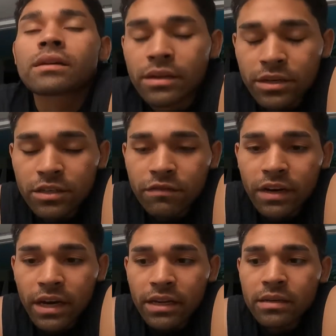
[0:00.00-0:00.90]
Gears are
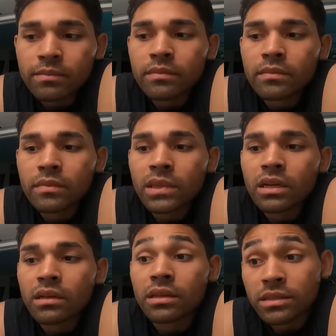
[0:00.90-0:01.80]
fine.
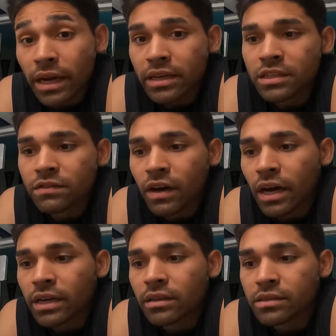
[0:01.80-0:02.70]
The Titan's
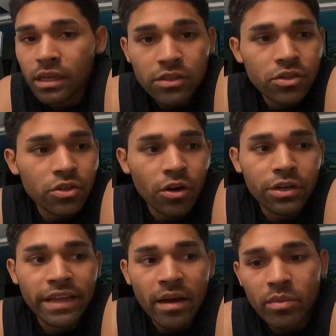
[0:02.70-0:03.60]
fine. The sensors
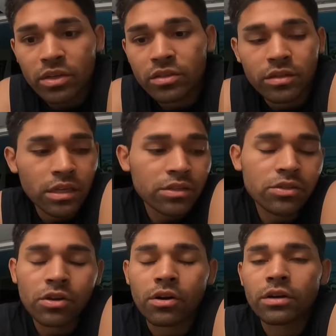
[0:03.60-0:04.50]
aren't damaged. The
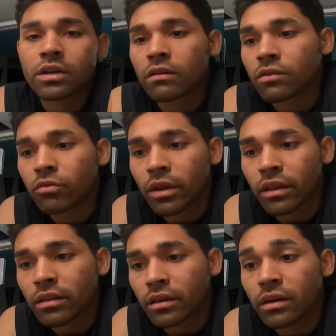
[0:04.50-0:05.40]
sensors aren't covered with
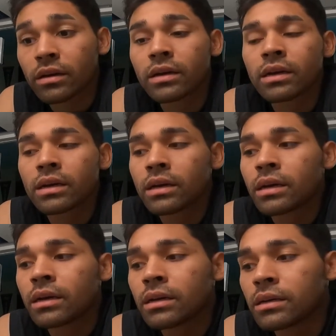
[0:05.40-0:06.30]
anything.
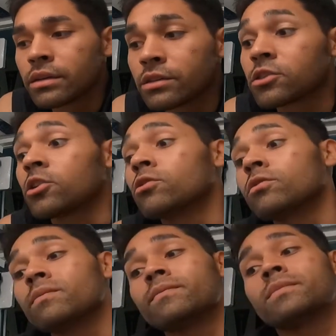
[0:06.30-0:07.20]

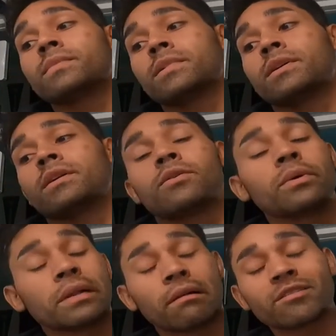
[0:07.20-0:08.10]
So
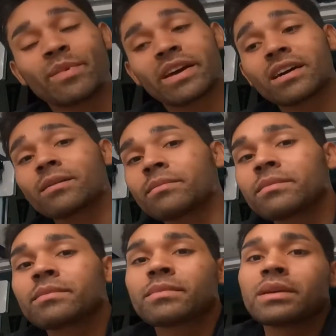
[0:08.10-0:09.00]
we close back up
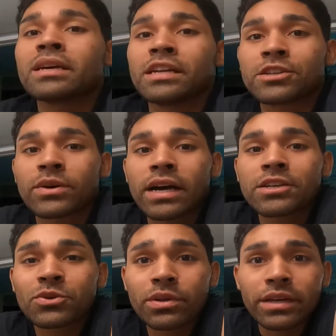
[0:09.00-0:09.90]
and try
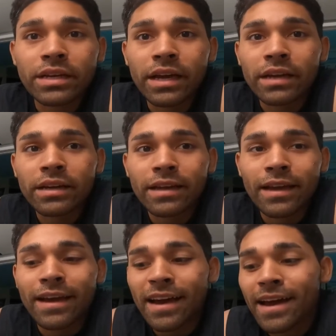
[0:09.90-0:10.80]
shooting it again.
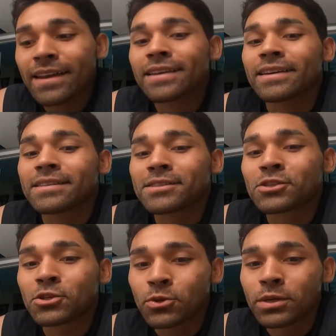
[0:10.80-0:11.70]
And it's
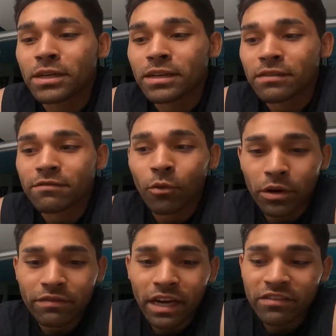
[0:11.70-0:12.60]
shooting
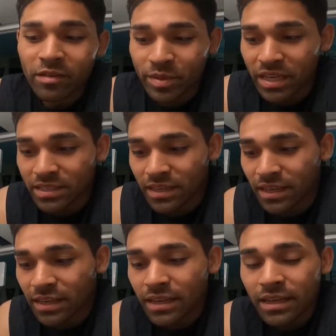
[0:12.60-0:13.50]
45 FPS again.